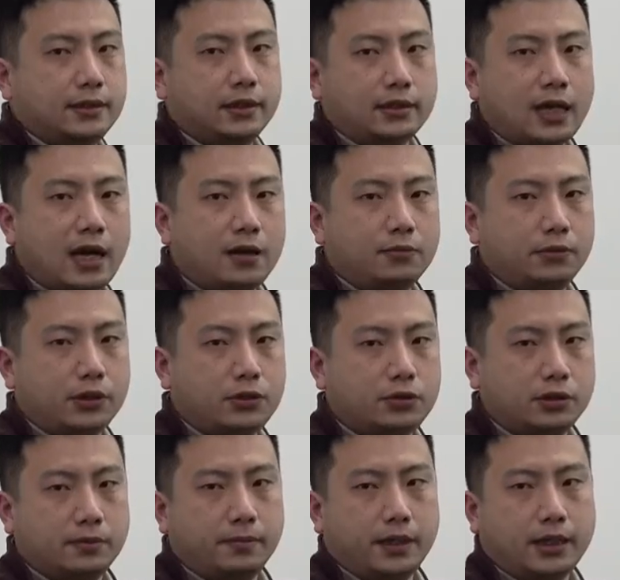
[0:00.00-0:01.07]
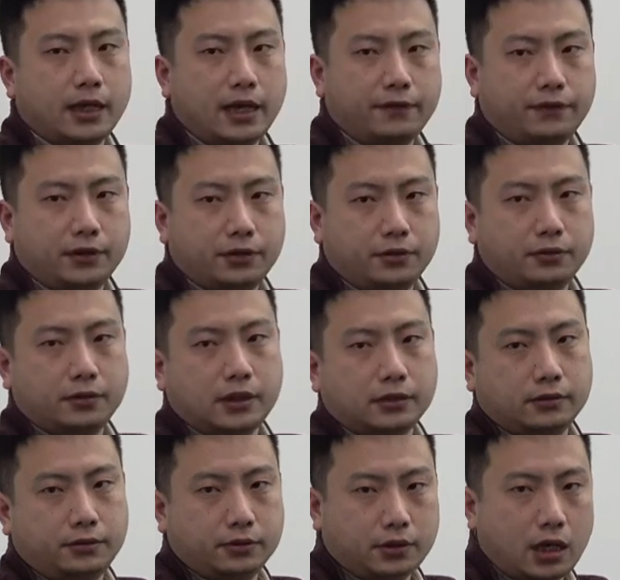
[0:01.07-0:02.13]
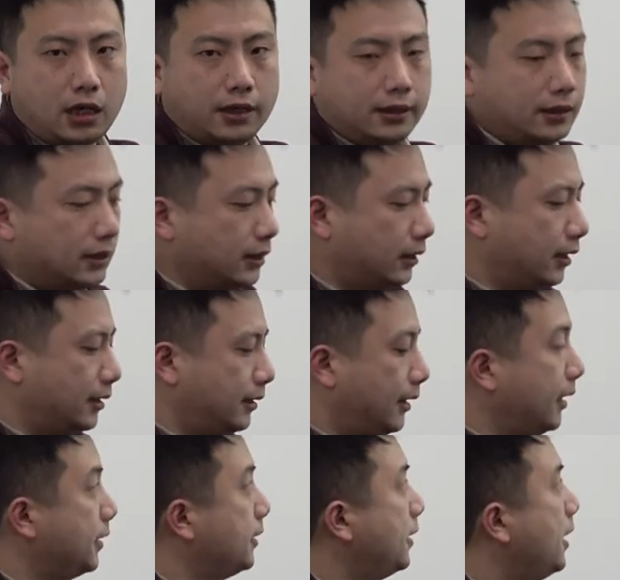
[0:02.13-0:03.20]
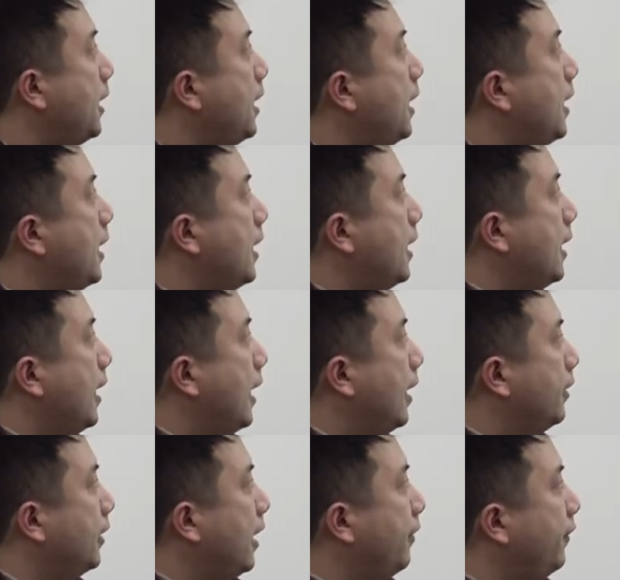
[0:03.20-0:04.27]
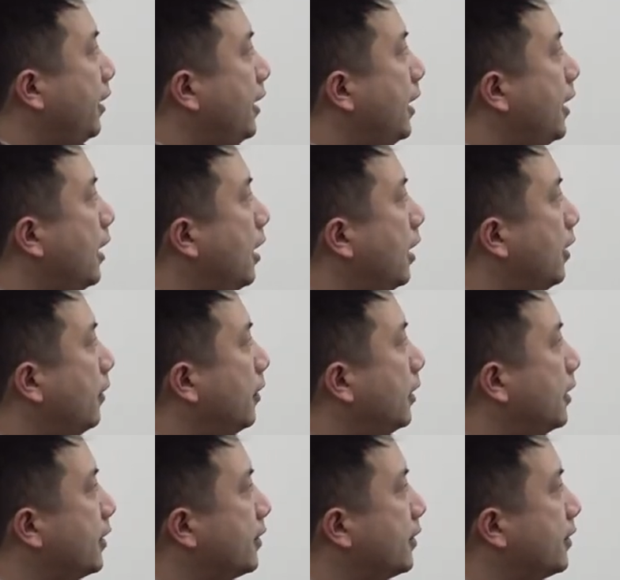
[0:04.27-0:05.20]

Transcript: the time we should make effort to, to target the disease. And every, uh,